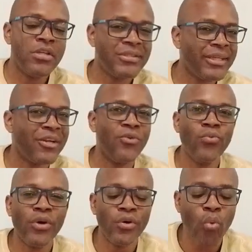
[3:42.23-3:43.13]

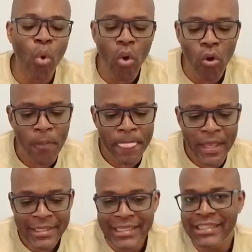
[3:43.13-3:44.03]
Second World War,
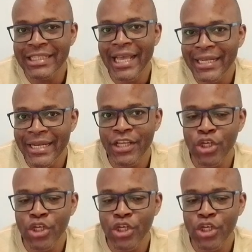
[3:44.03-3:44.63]
decided that,